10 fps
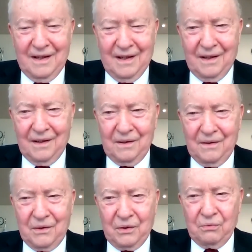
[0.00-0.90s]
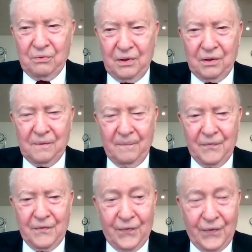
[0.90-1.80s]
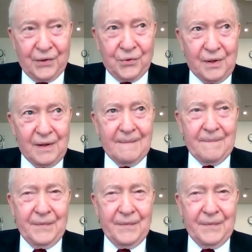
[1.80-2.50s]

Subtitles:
the real victory